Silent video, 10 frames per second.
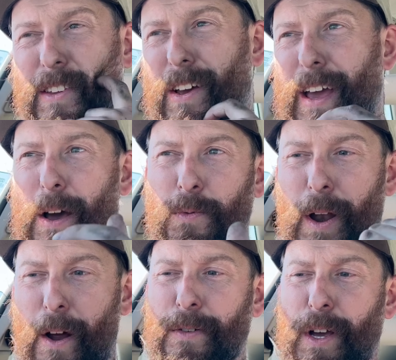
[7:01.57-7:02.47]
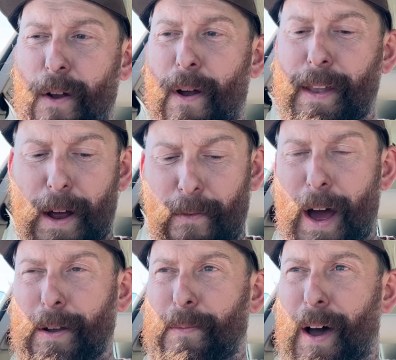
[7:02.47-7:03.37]
So yeah, it's when I was going around that
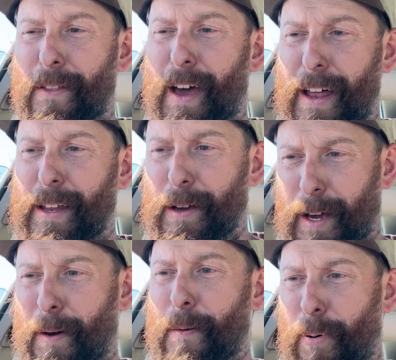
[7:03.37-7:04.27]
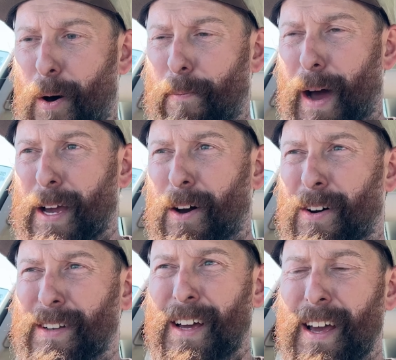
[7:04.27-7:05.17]
roundabout there and it popped back
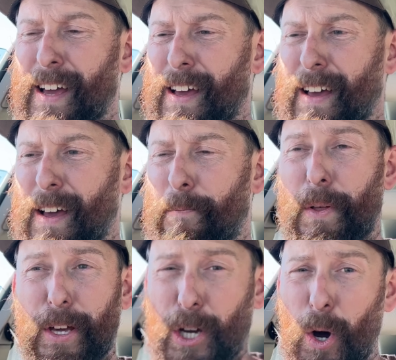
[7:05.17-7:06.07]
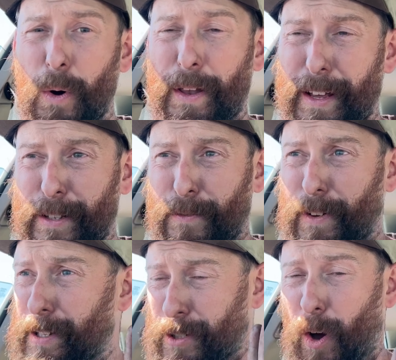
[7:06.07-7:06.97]
on, but the coolant
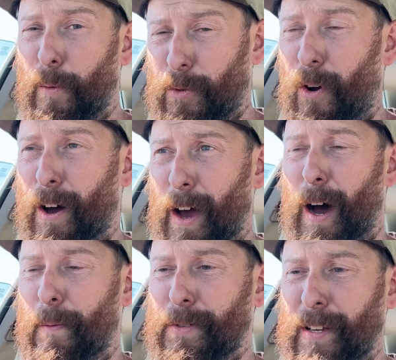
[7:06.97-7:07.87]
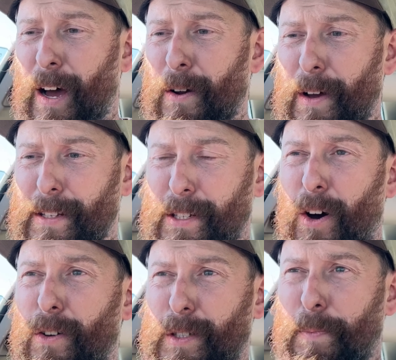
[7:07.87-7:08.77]
is topped right up, so it's
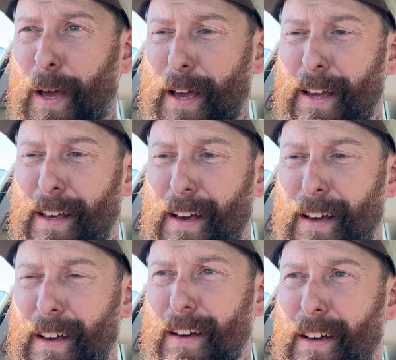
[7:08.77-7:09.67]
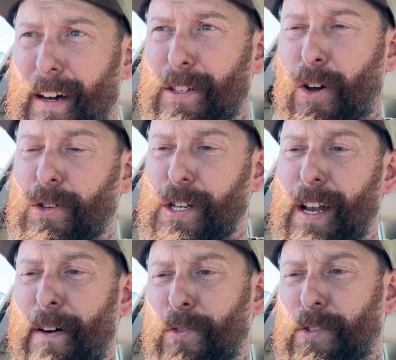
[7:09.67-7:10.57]
got to be a dodgy
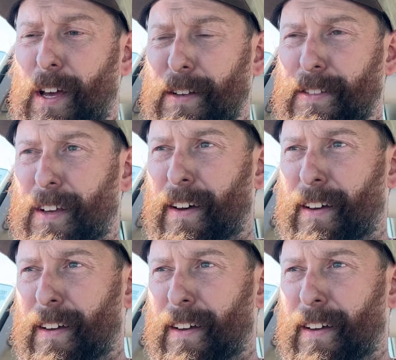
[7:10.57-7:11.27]
level sensor.